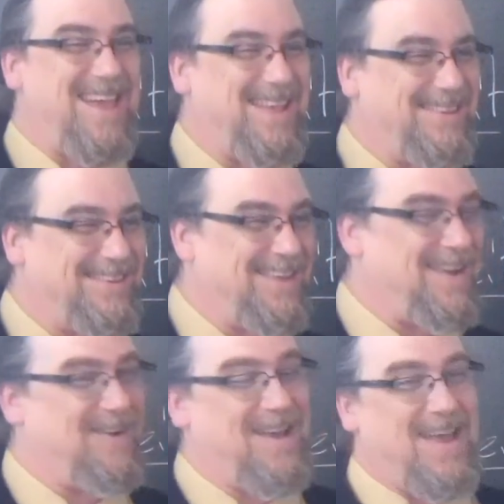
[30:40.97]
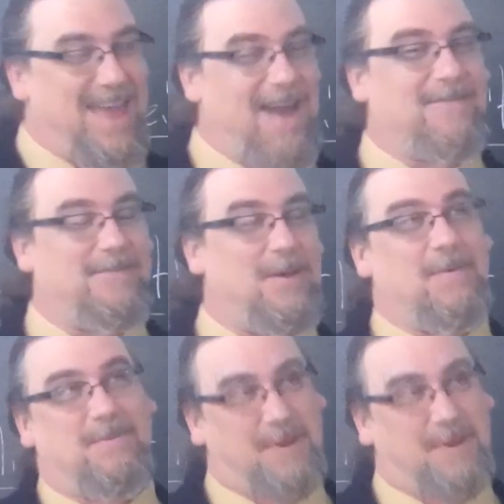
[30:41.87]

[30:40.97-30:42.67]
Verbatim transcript: and you know, have the,